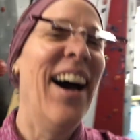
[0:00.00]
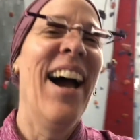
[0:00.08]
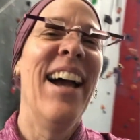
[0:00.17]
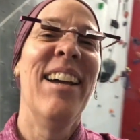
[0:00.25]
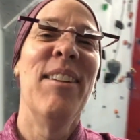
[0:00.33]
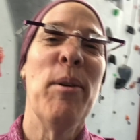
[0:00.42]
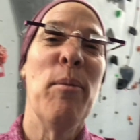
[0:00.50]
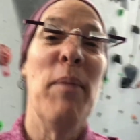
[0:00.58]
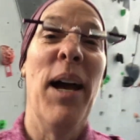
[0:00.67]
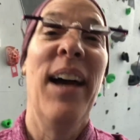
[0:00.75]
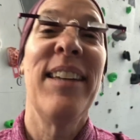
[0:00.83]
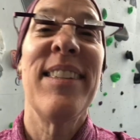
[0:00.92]
I am a
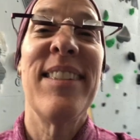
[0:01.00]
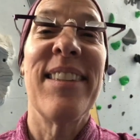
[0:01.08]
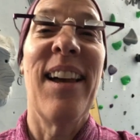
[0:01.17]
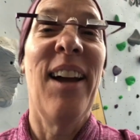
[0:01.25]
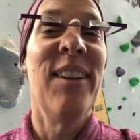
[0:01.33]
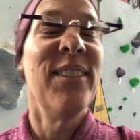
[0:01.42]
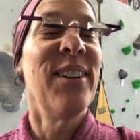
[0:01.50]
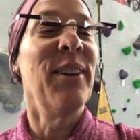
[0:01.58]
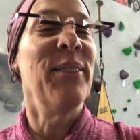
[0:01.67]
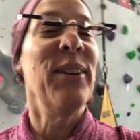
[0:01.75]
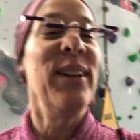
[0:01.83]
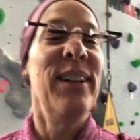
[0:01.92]
mess. I am a
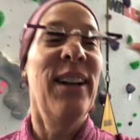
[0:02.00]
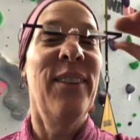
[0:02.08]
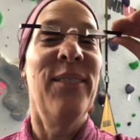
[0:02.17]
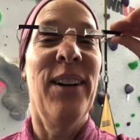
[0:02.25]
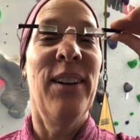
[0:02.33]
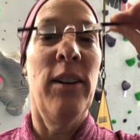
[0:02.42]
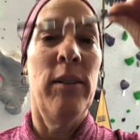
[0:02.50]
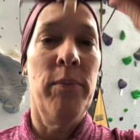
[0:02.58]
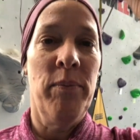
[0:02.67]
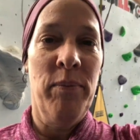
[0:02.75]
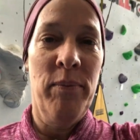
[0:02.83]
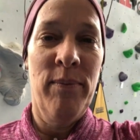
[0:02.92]
complete and mess. Uh,
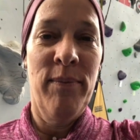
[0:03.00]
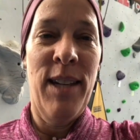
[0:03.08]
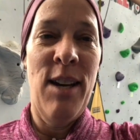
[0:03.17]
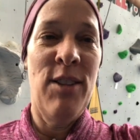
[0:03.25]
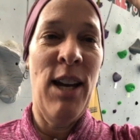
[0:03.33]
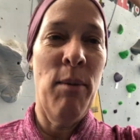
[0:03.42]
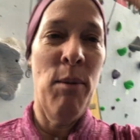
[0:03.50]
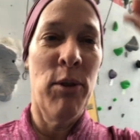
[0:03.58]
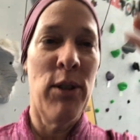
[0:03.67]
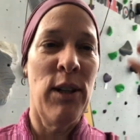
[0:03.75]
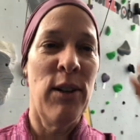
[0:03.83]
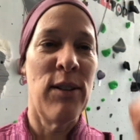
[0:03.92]
can you take me
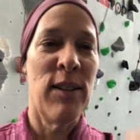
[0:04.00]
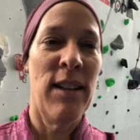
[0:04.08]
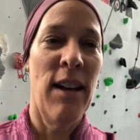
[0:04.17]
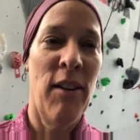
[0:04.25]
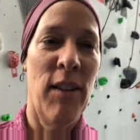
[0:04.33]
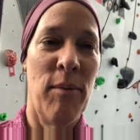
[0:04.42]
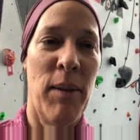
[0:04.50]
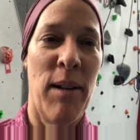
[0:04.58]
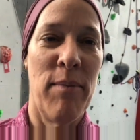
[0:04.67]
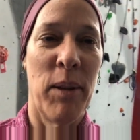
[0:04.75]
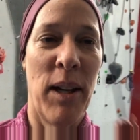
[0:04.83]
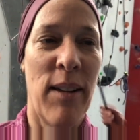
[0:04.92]
more seriously now that my
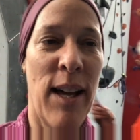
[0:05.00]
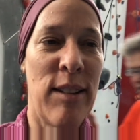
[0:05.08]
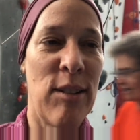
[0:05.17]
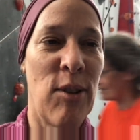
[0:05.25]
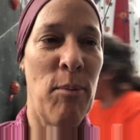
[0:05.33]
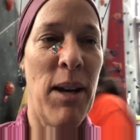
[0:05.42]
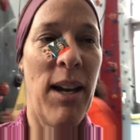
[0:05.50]
like glasses are on